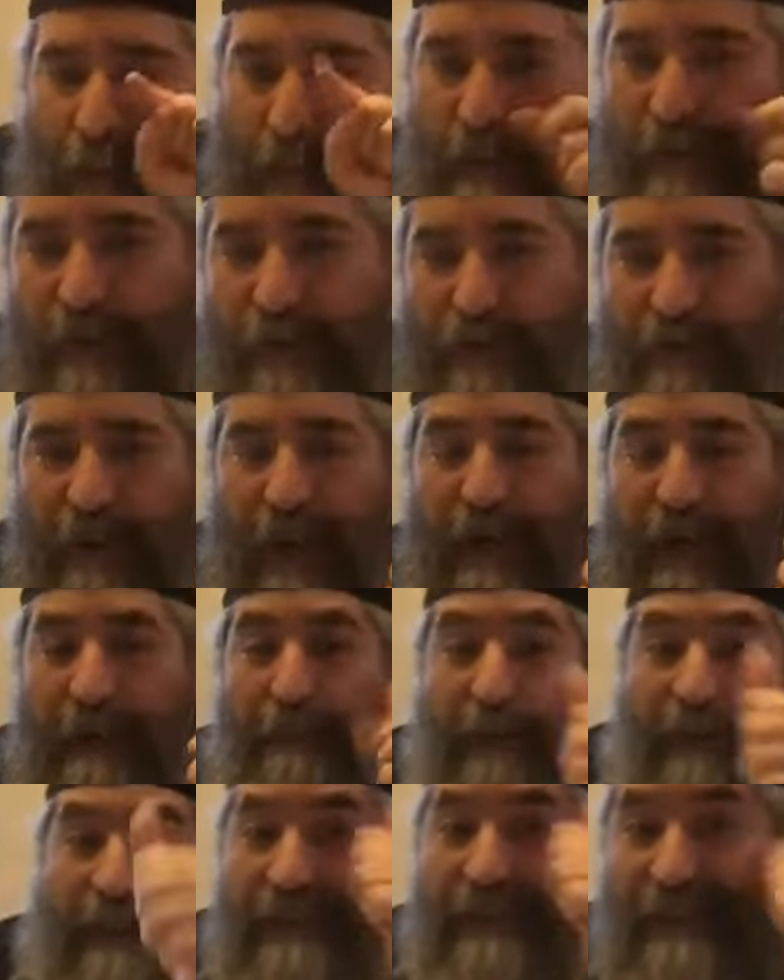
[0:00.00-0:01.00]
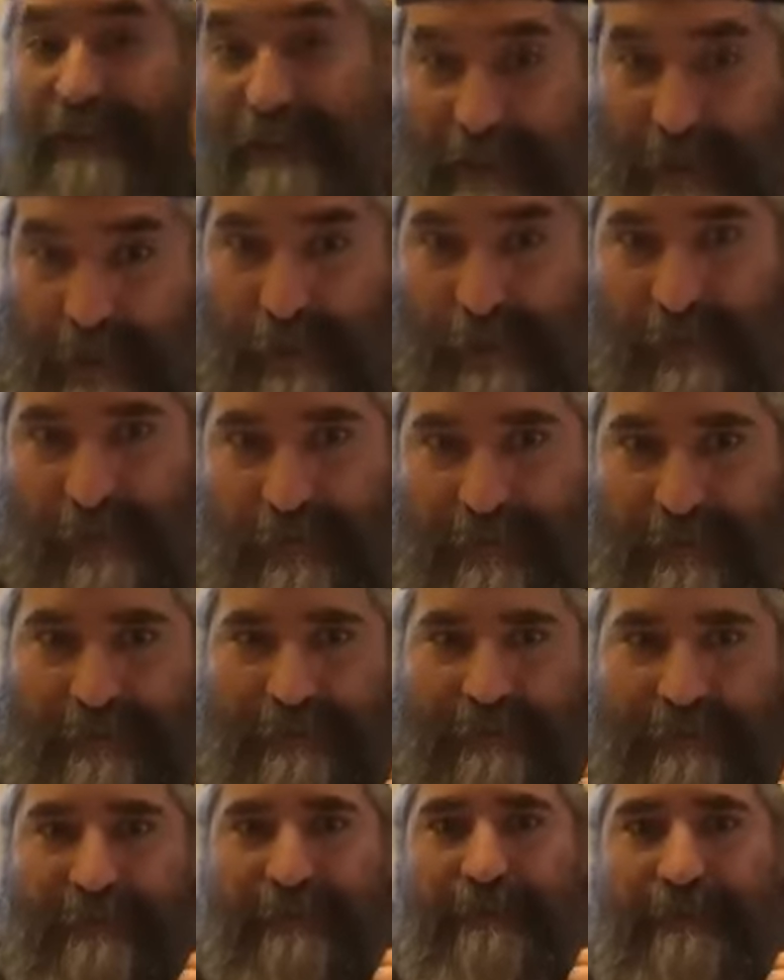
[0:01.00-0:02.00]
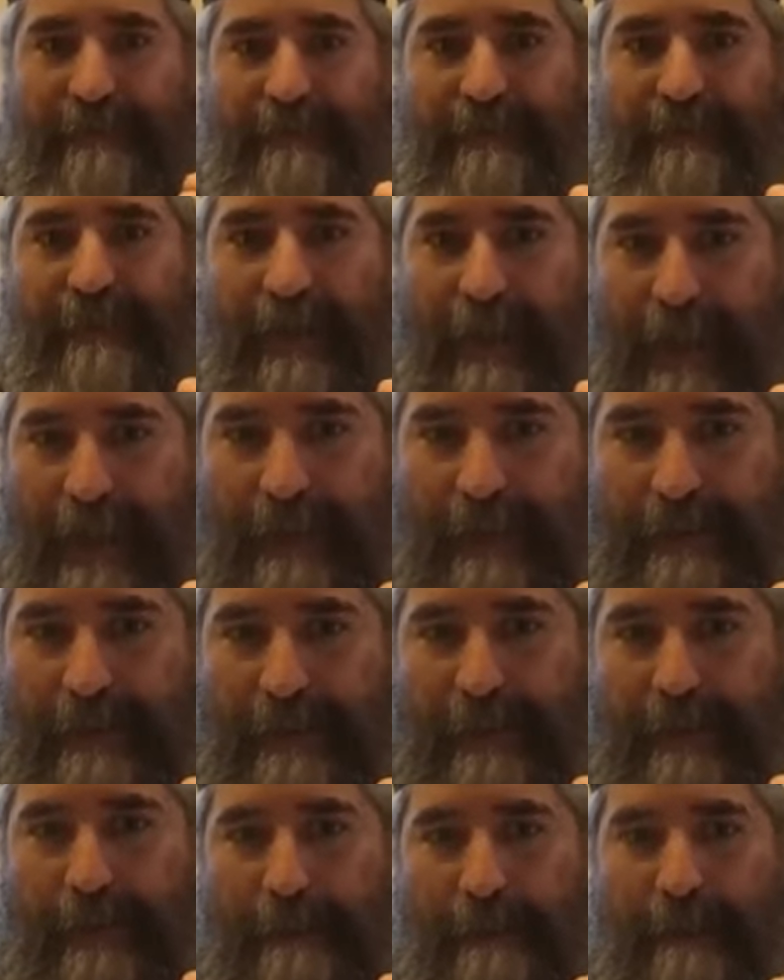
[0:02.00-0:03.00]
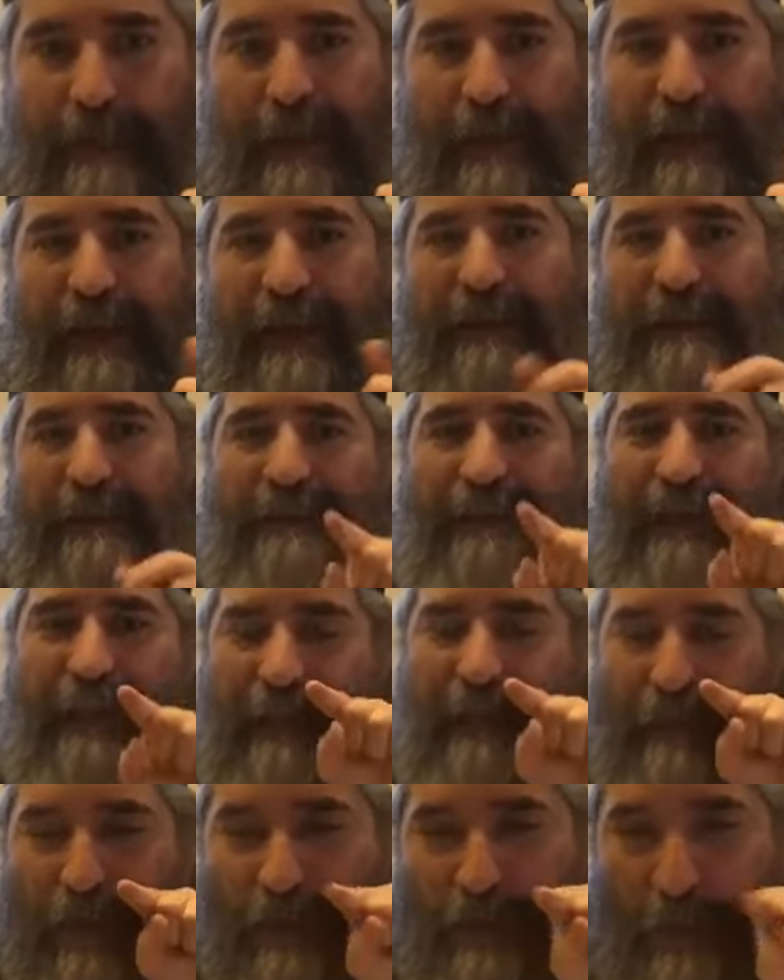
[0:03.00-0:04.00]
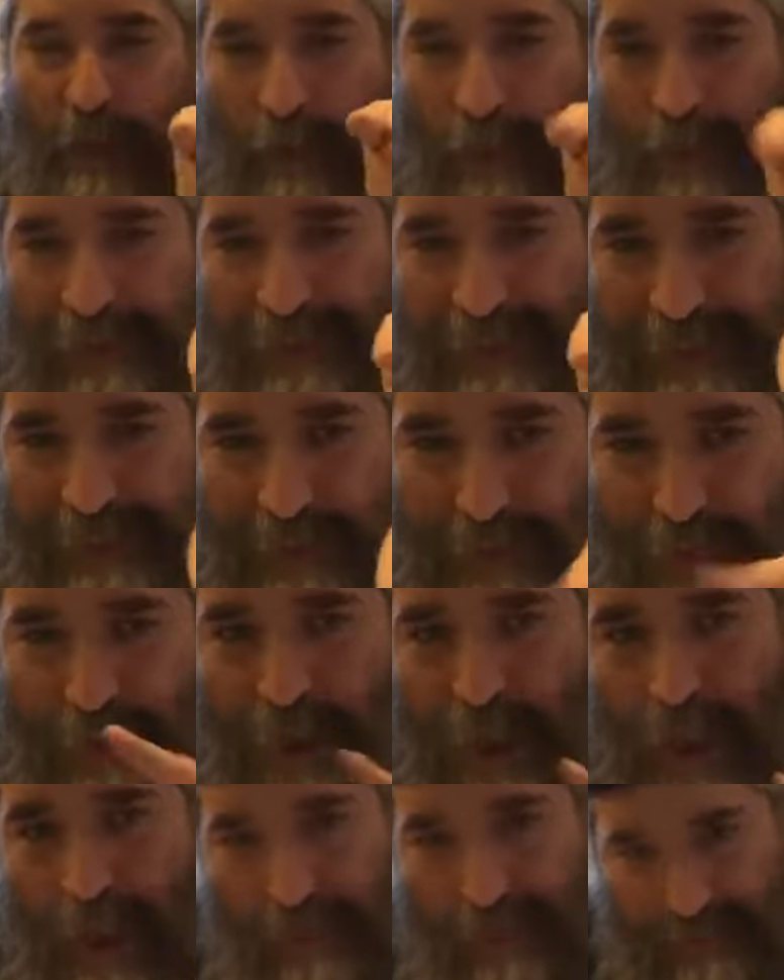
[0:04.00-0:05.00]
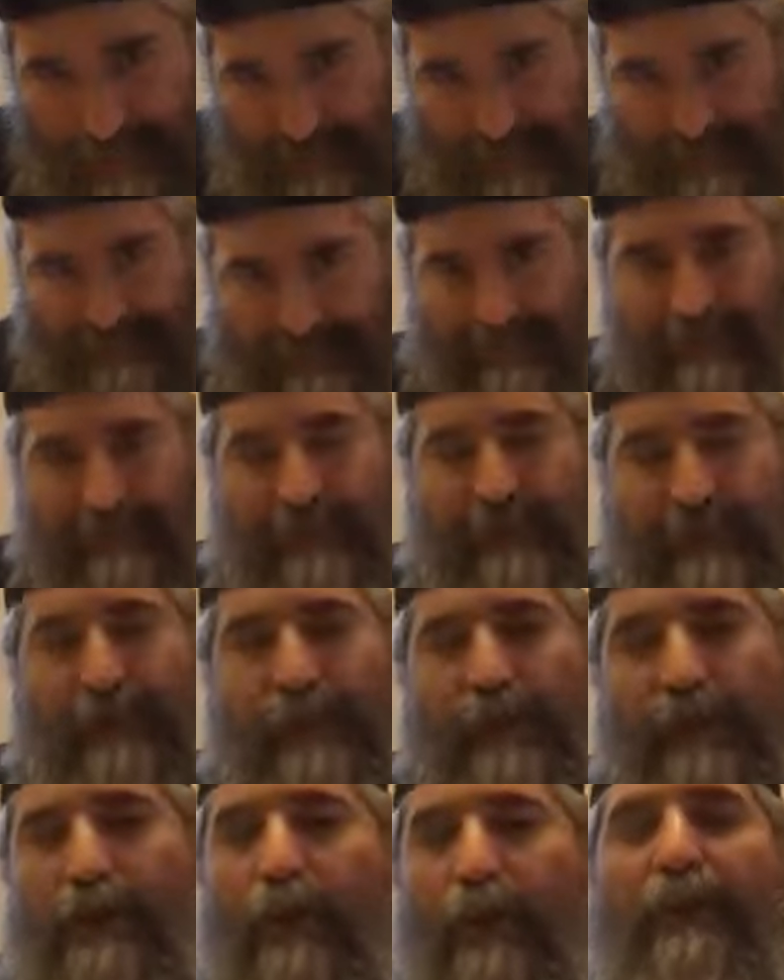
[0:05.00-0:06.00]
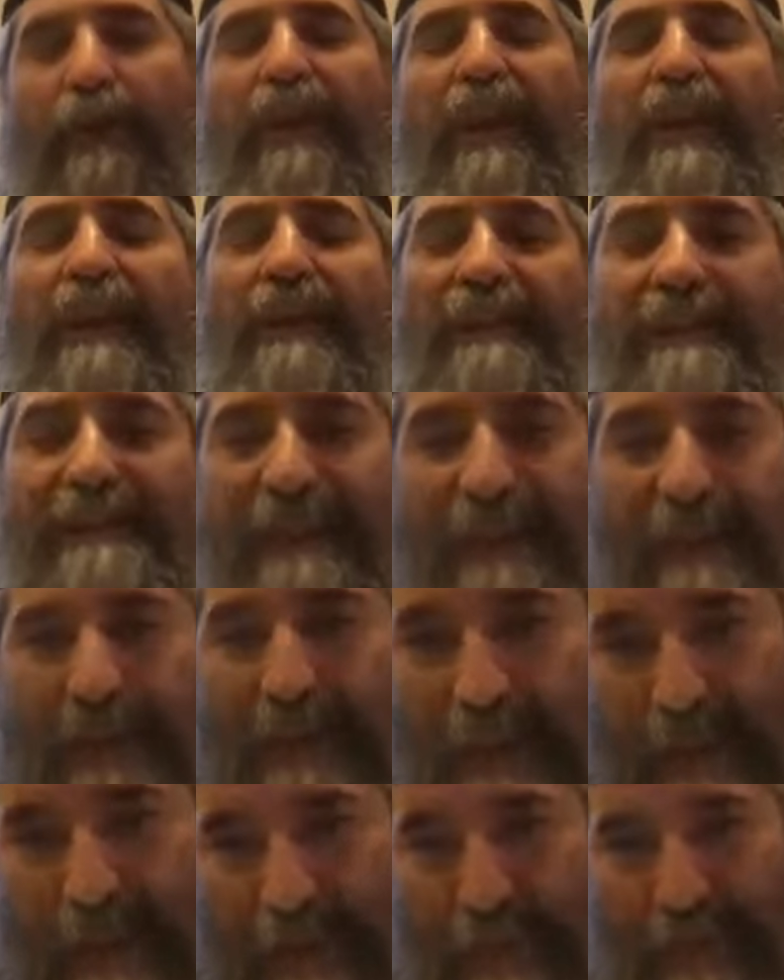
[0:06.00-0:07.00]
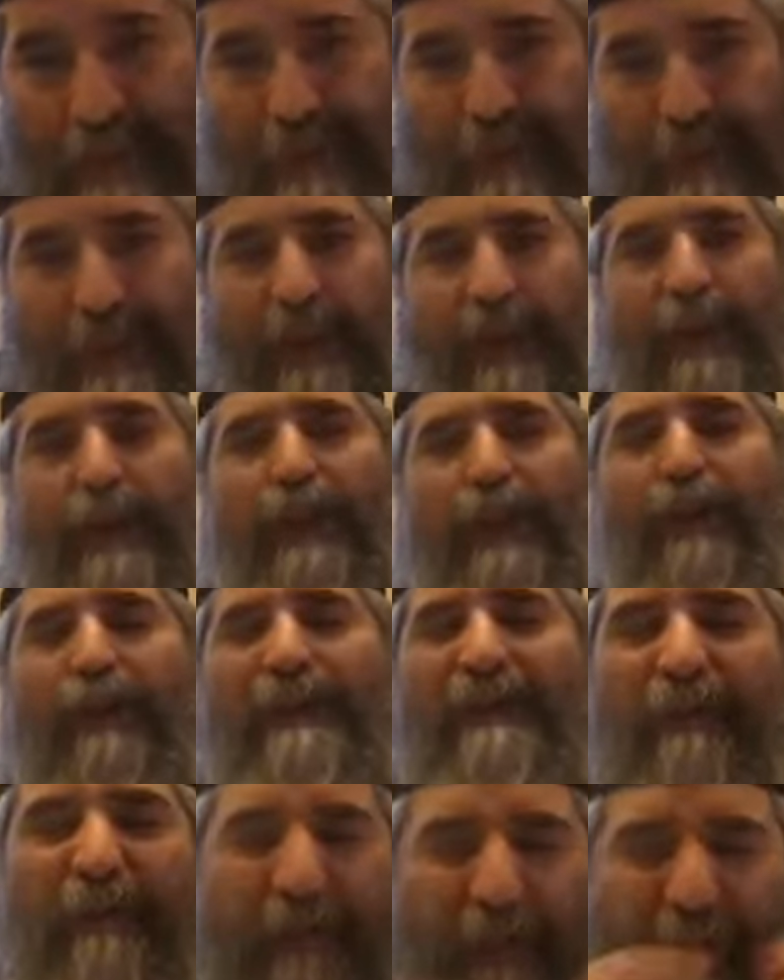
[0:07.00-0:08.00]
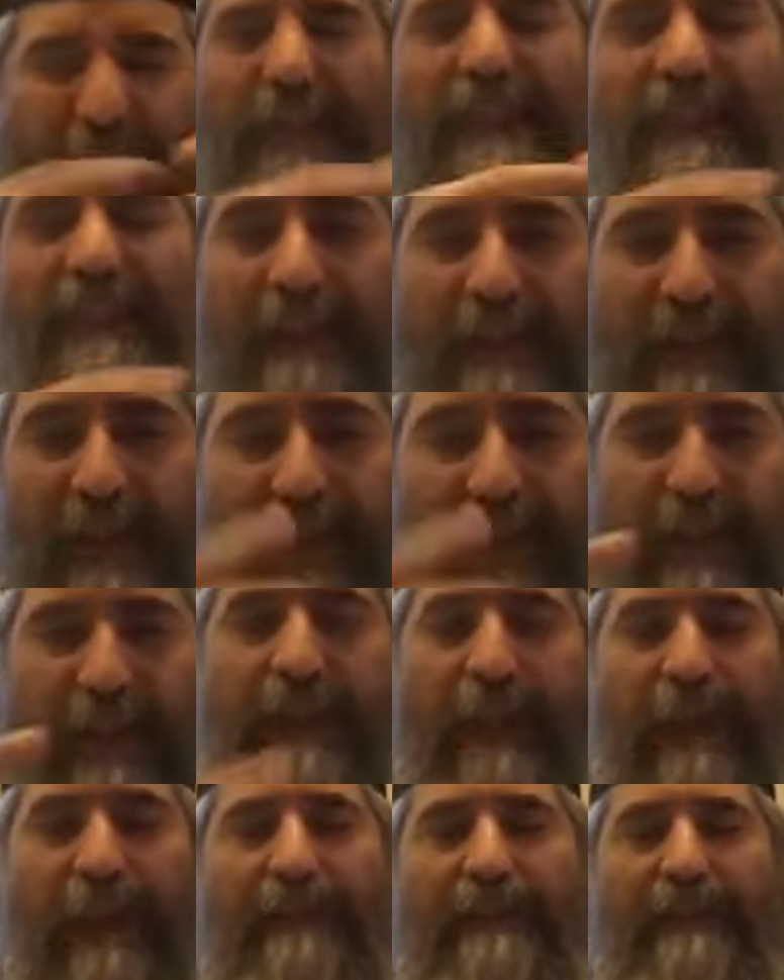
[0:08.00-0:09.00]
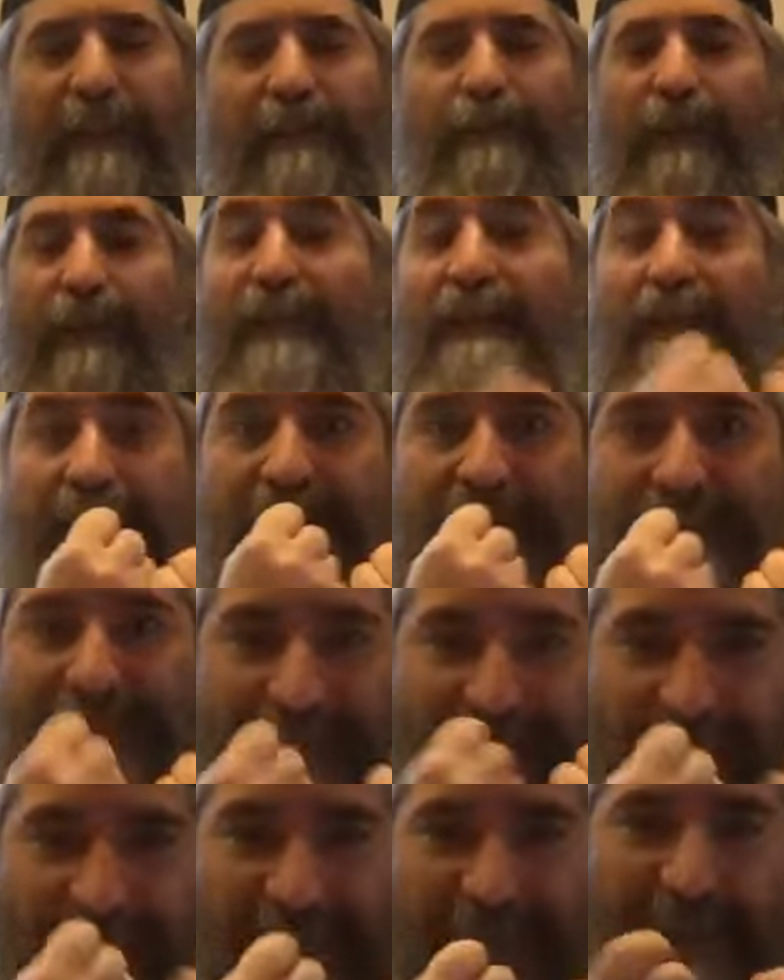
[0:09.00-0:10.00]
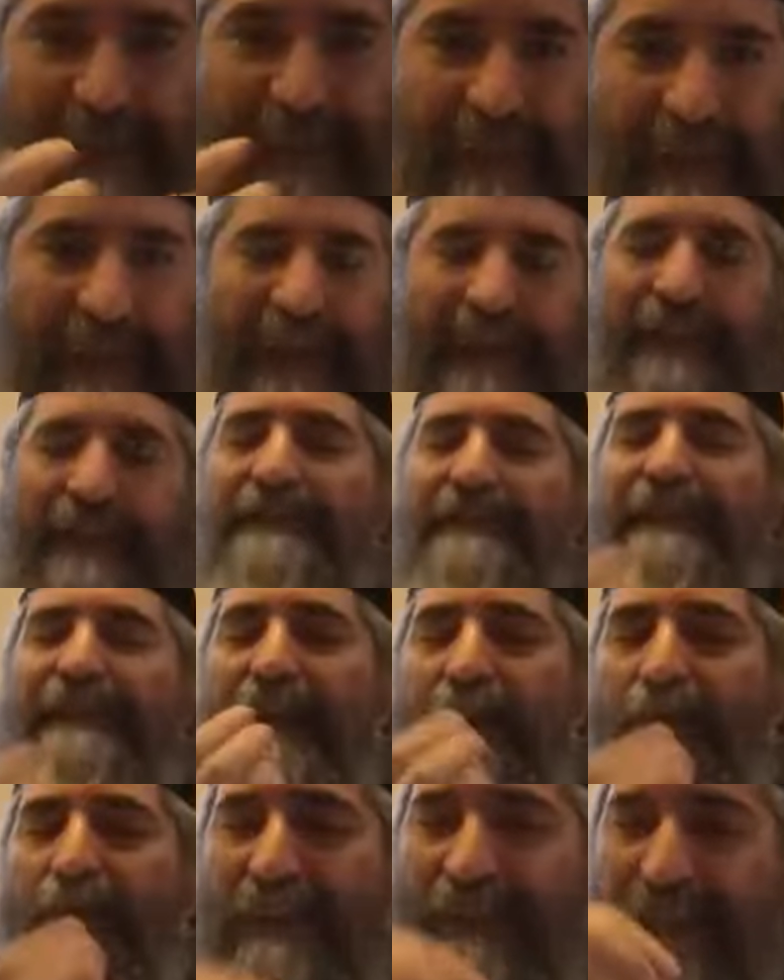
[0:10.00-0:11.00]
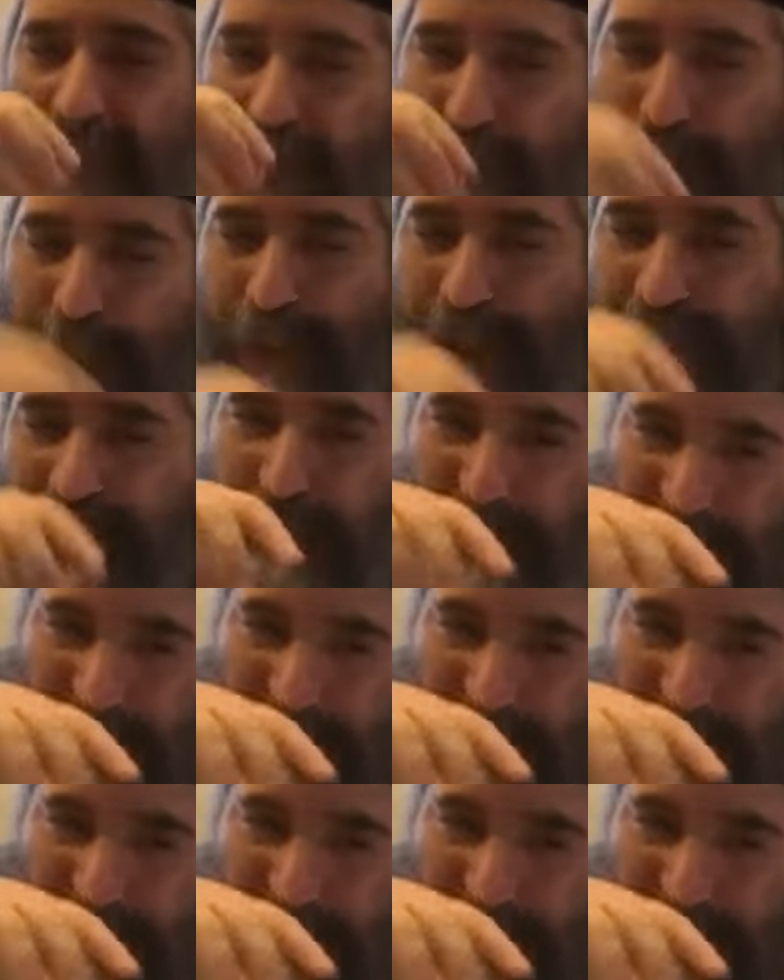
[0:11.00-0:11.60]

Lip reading: through the crack, but he sees you, right? Says HaKadosh Baruch Hu sees your heart. You don't think he sees you. You don't feel the connection, but he's seeing. He's seeing what's happening